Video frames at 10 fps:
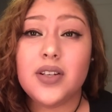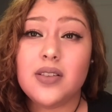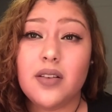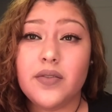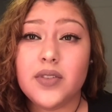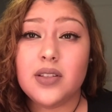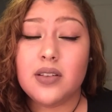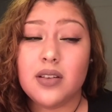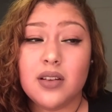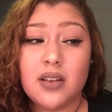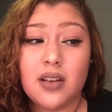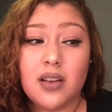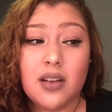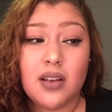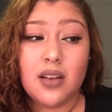ourselves.
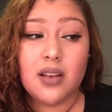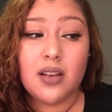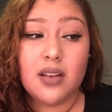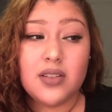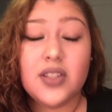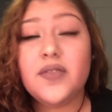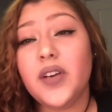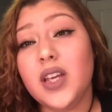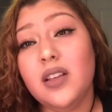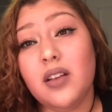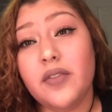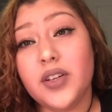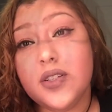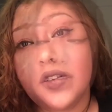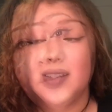Just fucking love
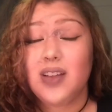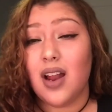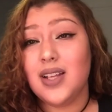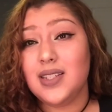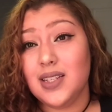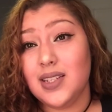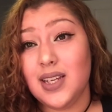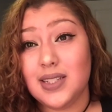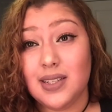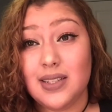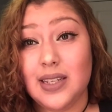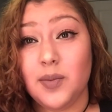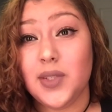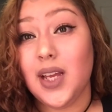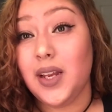yourself. It's not as easy as it
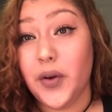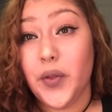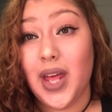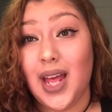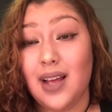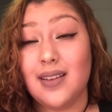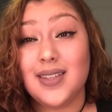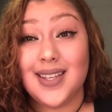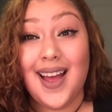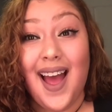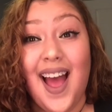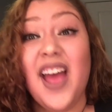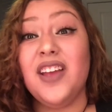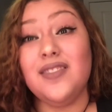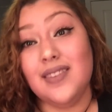seems. I know that because
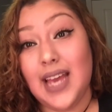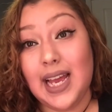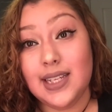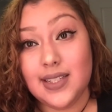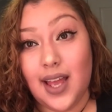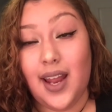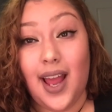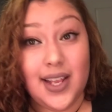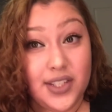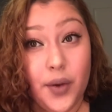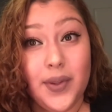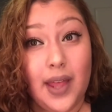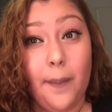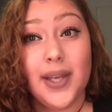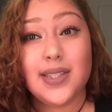like I said, I dealt with
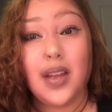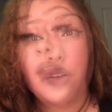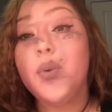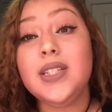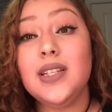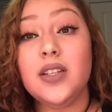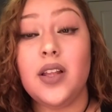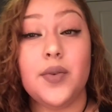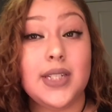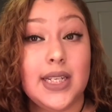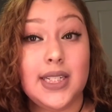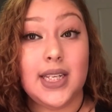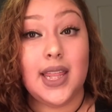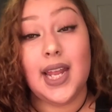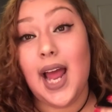that myself. And it wasn't until I was
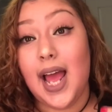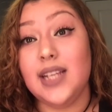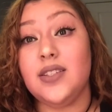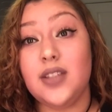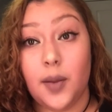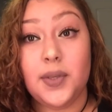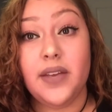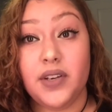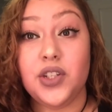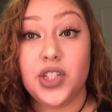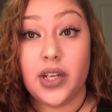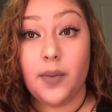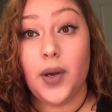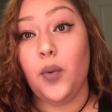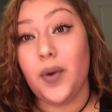19 that I stopped giving a shit
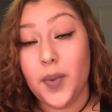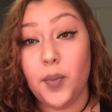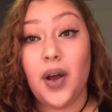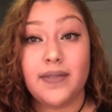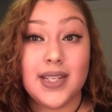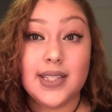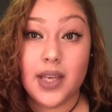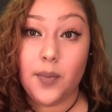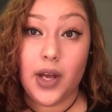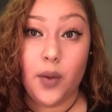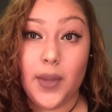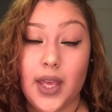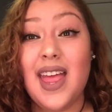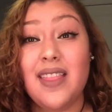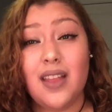about what people have to say about
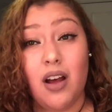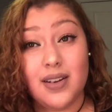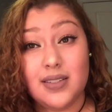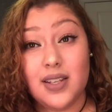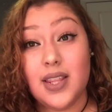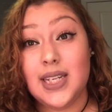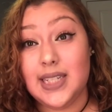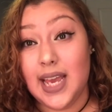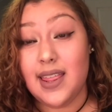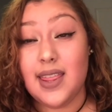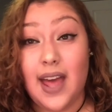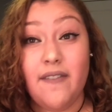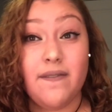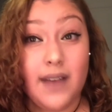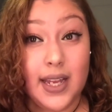me. And honestly, the day that
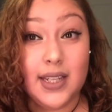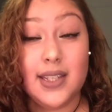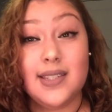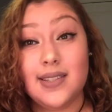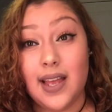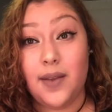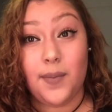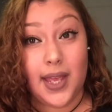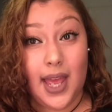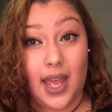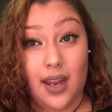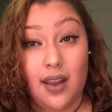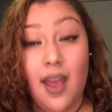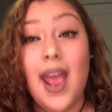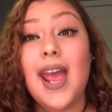that finally set in my head
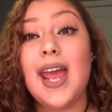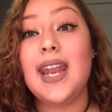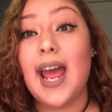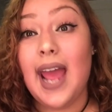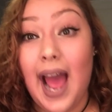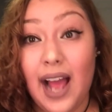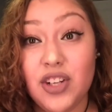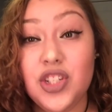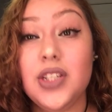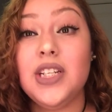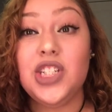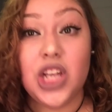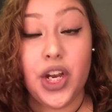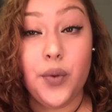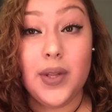and I actually
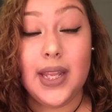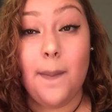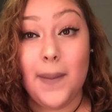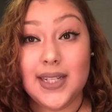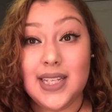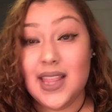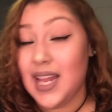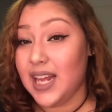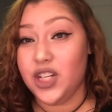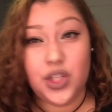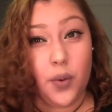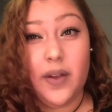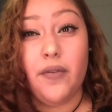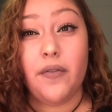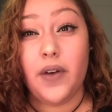genuinely meant it, that I don't
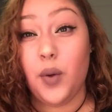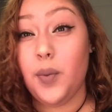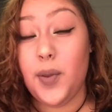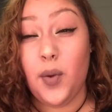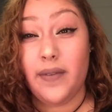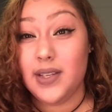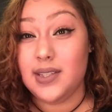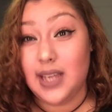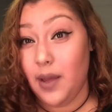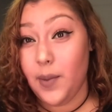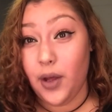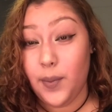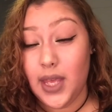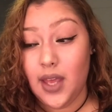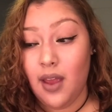give a fuck what people have to say about
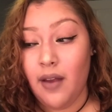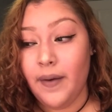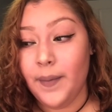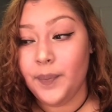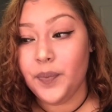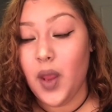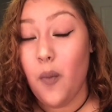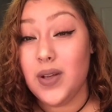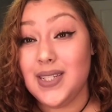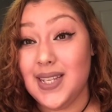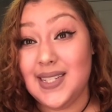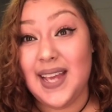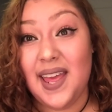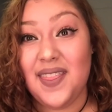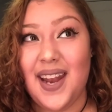me, was the
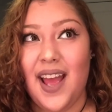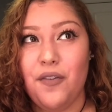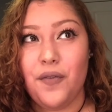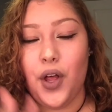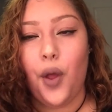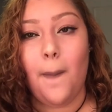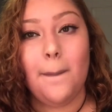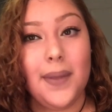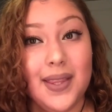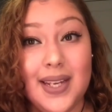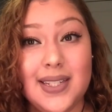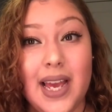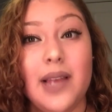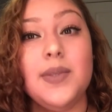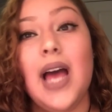day that I felt a million
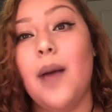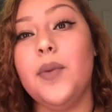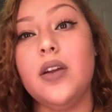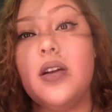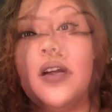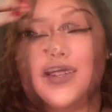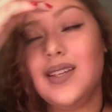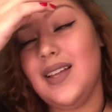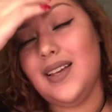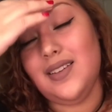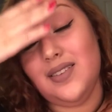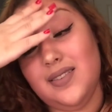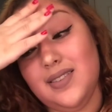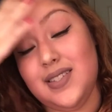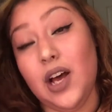times happier. So, like,
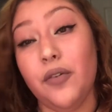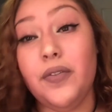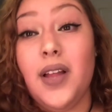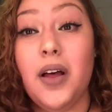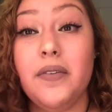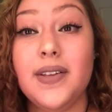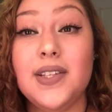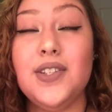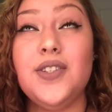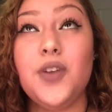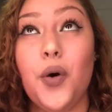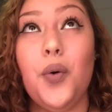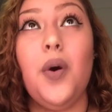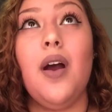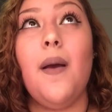self-love is
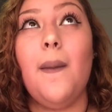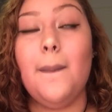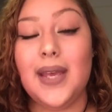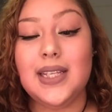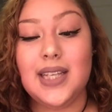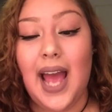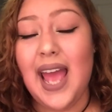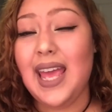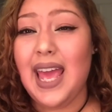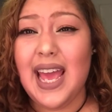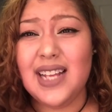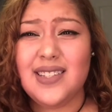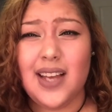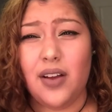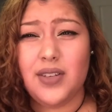so amazing. I hate
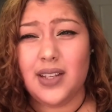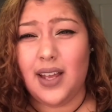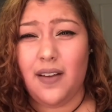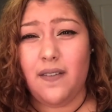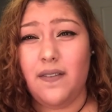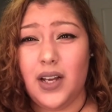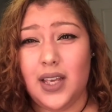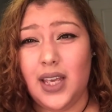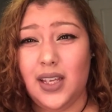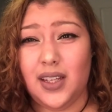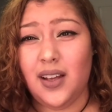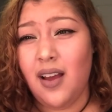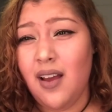sounding like a fucking